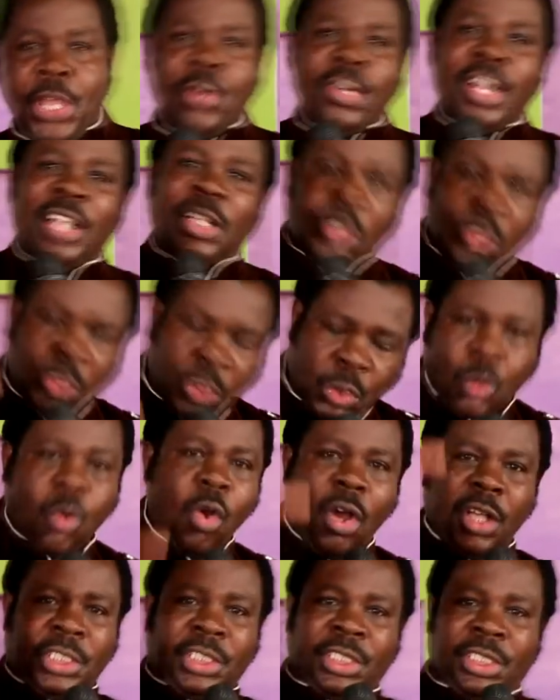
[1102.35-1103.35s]
going to
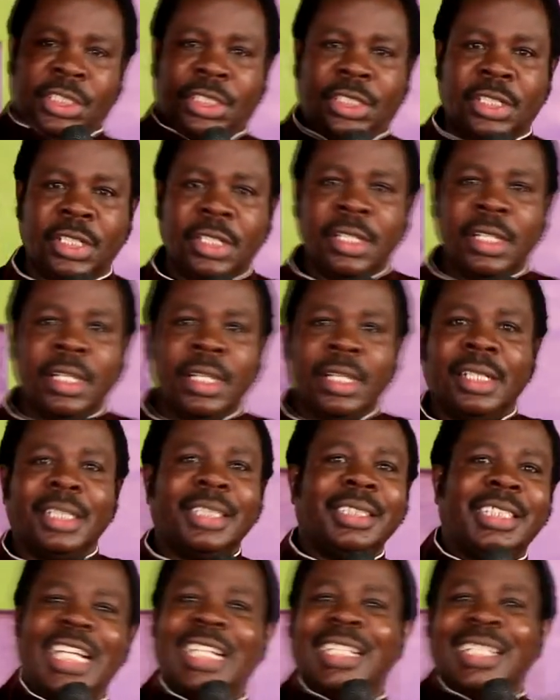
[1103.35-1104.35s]
squash
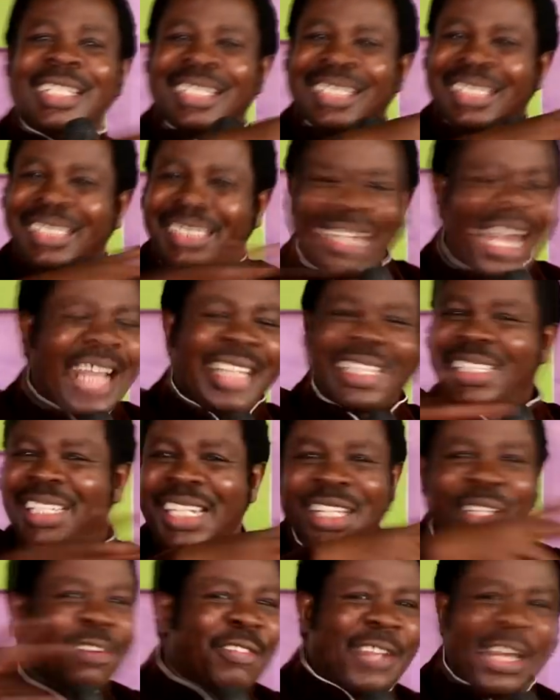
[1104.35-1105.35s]
that
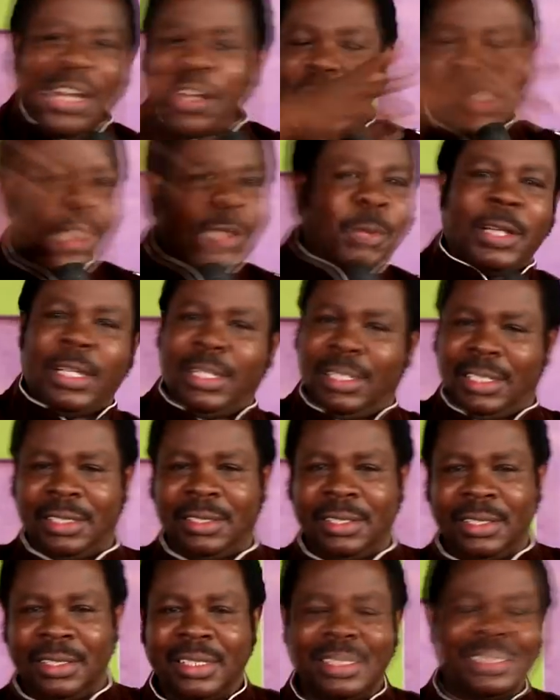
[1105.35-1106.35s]
thing of the gospel,
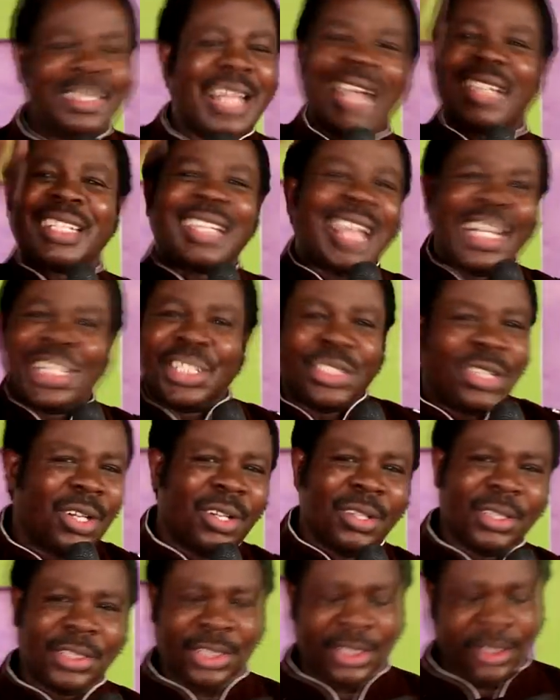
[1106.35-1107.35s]
that
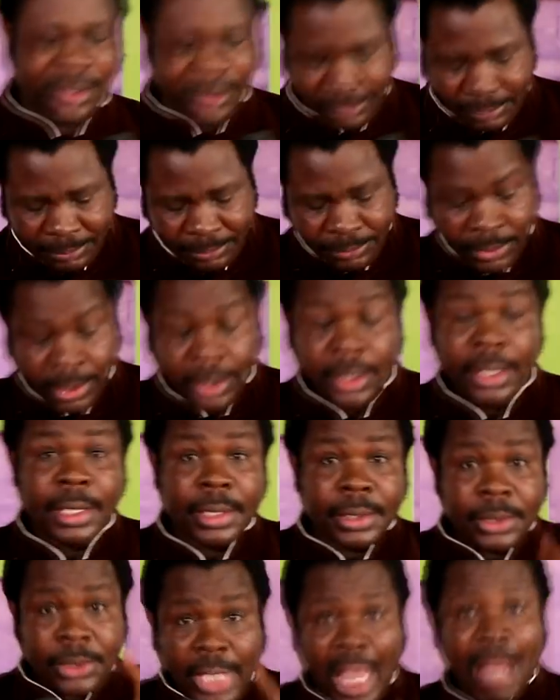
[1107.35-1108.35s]
ideology.
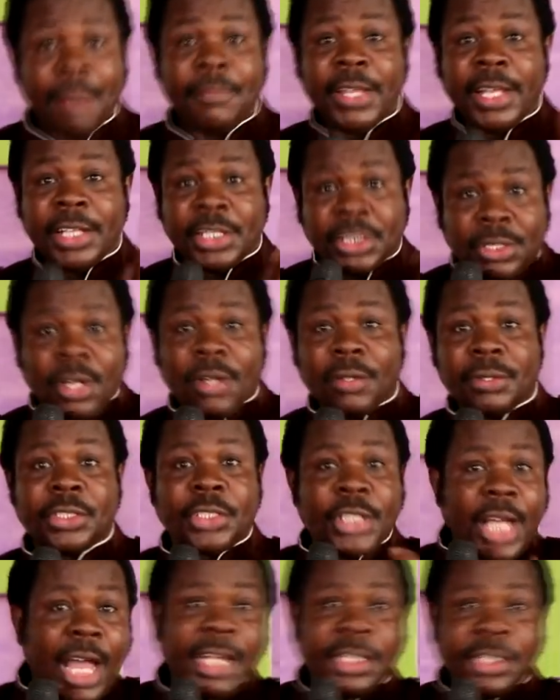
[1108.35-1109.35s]
Something is wrong.
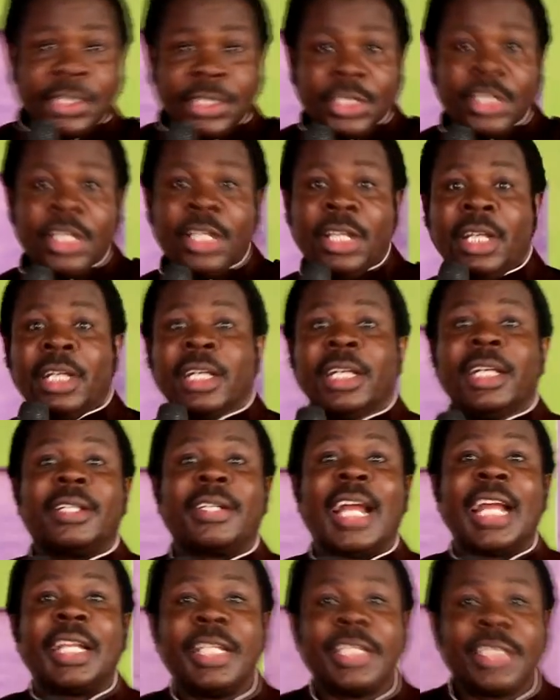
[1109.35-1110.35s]
Church,
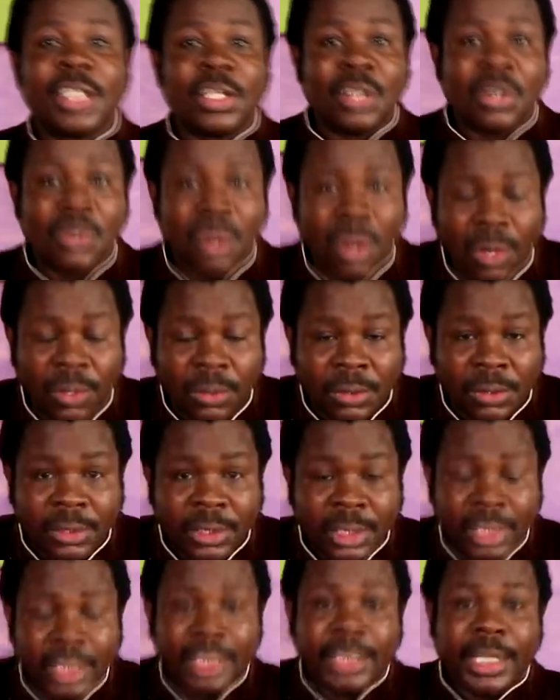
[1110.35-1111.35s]
writings on the wall.
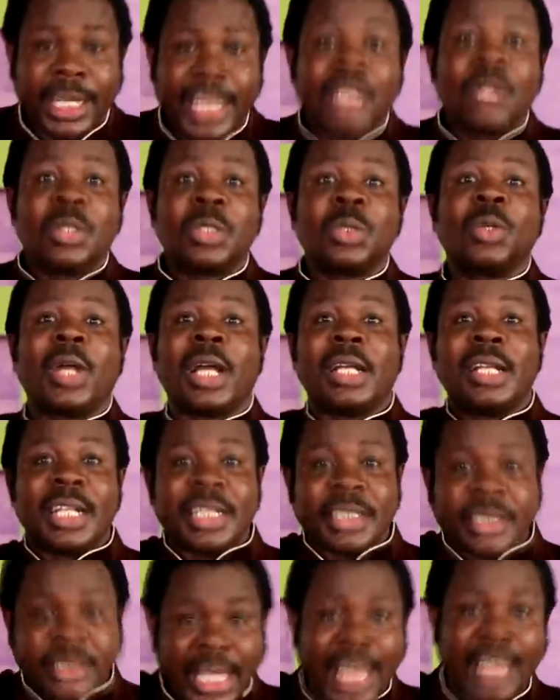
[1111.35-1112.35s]
Let those who can
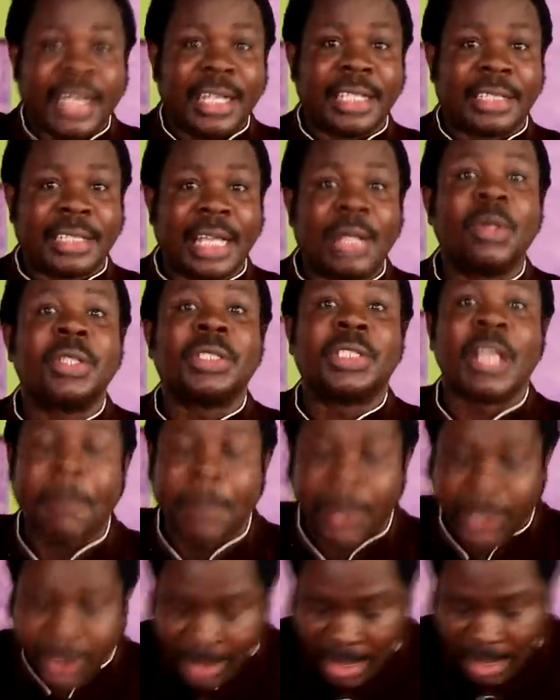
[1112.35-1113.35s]
understand what is
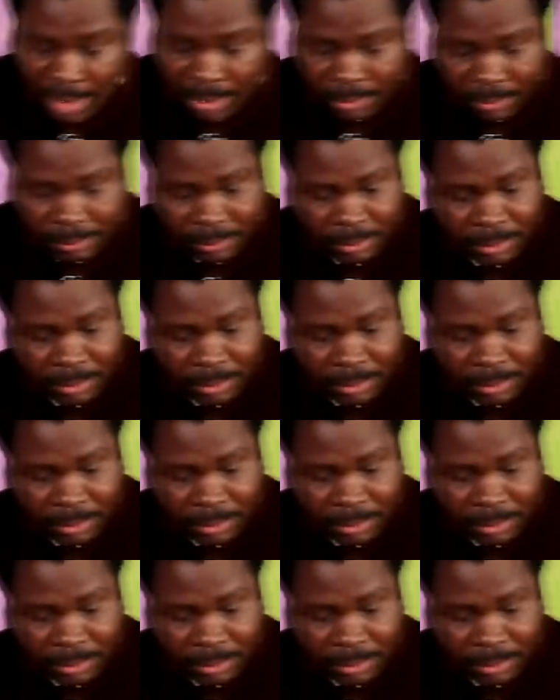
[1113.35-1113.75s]
happening now.